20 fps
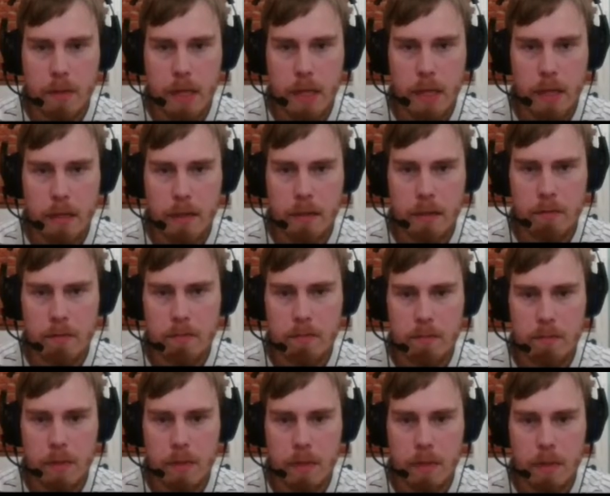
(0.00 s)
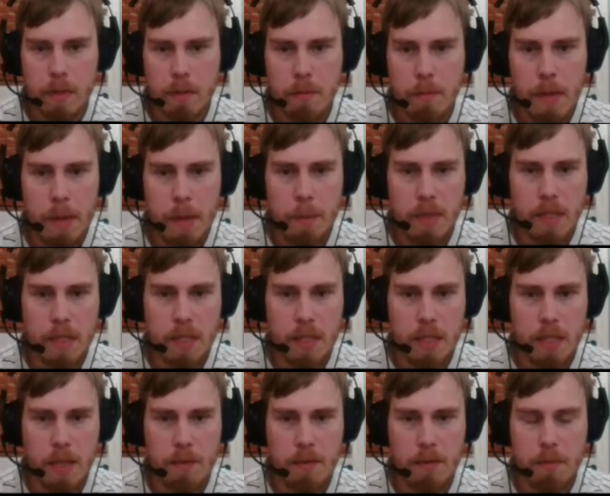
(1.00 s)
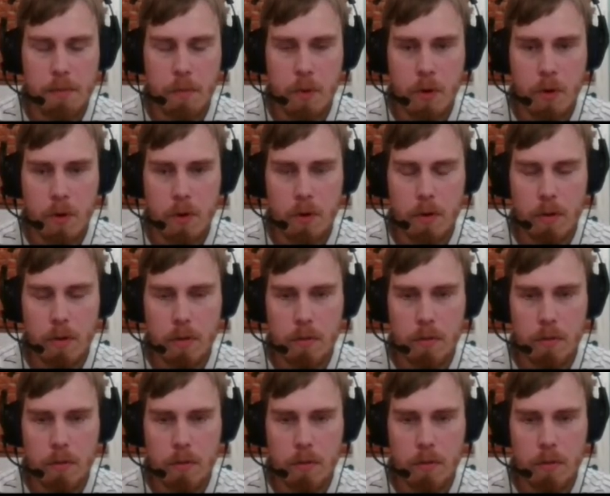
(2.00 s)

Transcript: And maybe this gives more